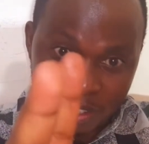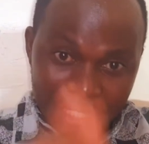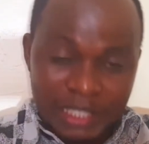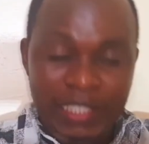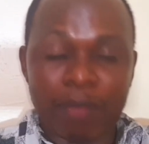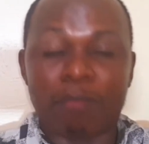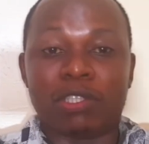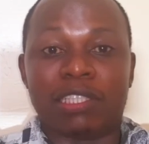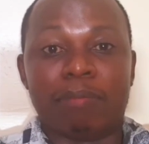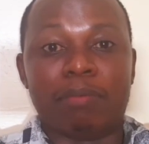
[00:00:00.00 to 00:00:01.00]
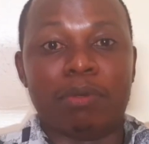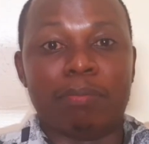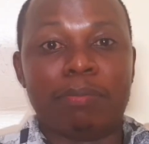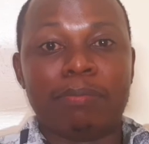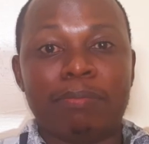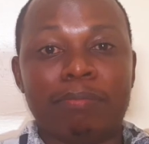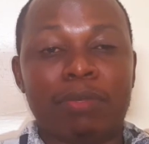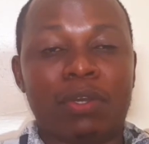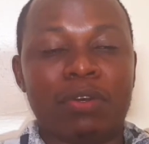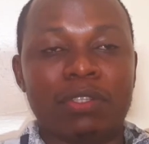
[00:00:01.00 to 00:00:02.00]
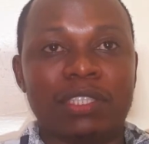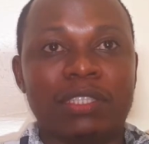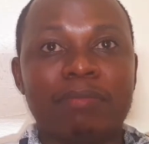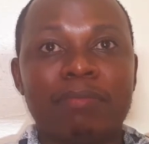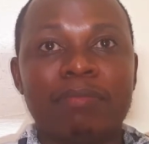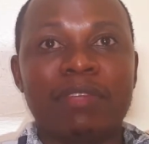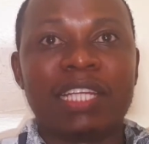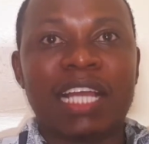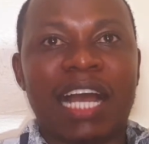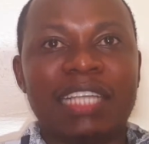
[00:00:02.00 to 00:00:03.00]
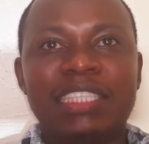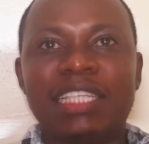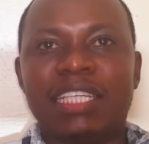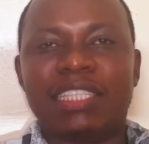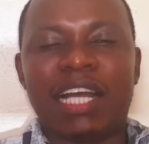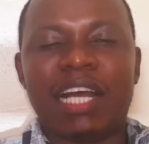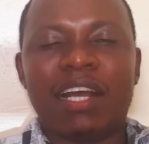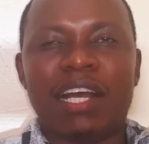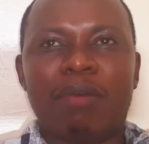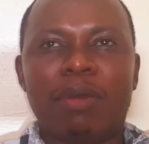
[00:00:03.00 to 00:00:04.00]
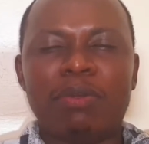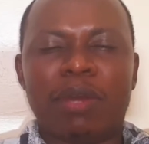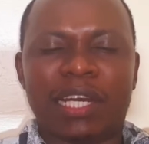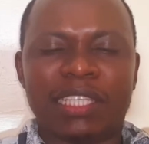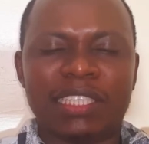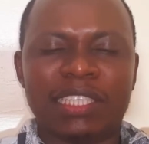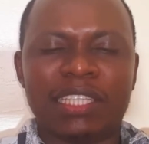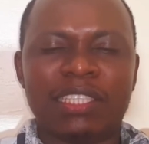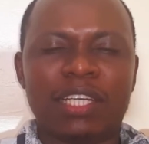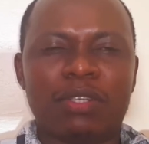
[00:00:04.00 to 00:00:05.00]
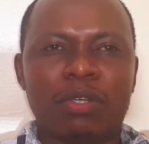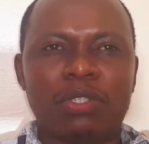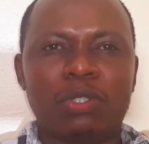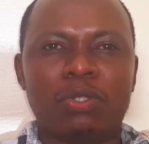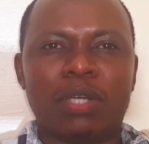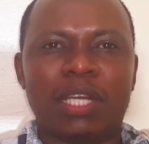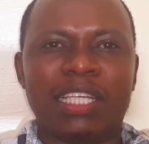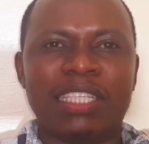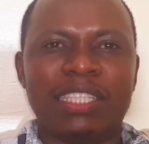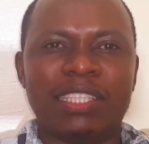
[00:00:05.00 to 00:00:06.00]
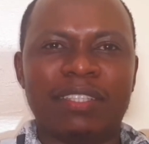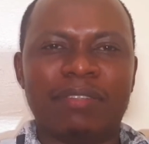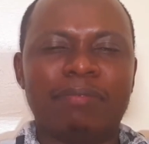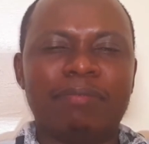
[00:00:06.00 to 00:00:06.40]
same WhatsApp group. Because a teenager, when you are a teenager, you're usually